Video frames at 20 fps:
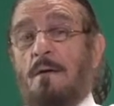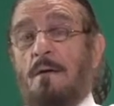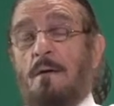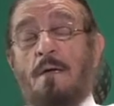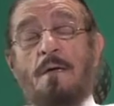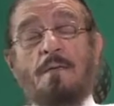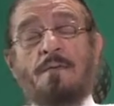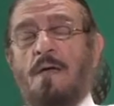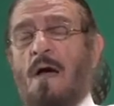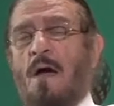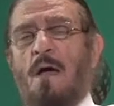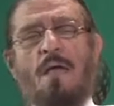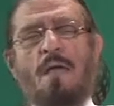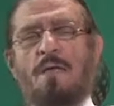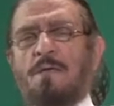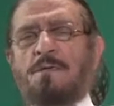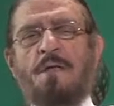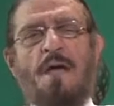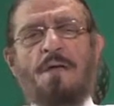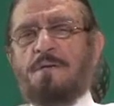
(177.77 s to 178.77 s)
he's
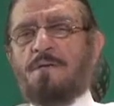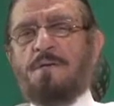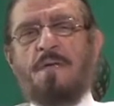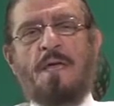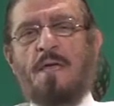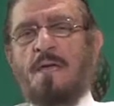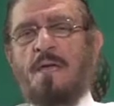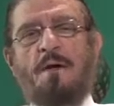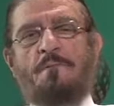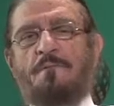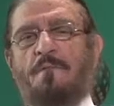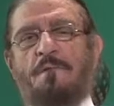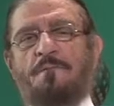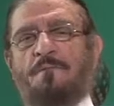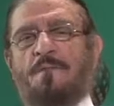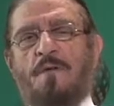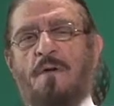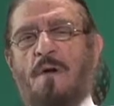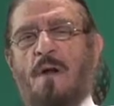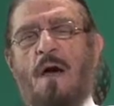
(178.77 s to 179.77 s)
not staying here
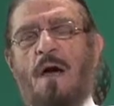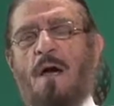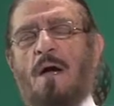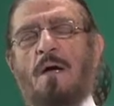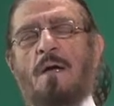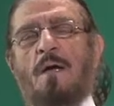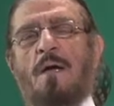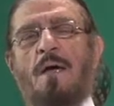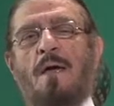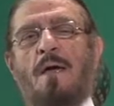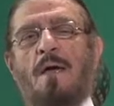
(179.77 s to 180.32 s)
for long.